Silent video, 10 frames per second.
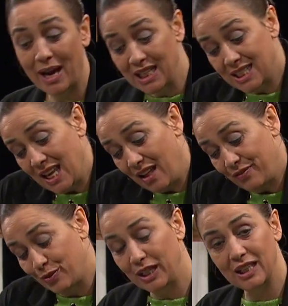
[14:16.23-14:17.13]
itself
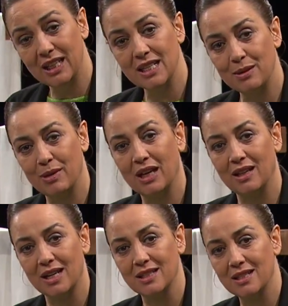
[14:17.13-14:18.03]
really doesn't make a
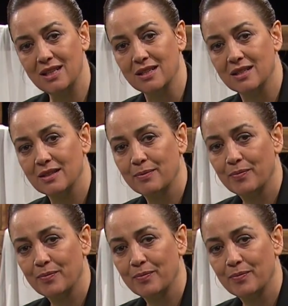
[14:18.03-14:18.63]
lot of sense.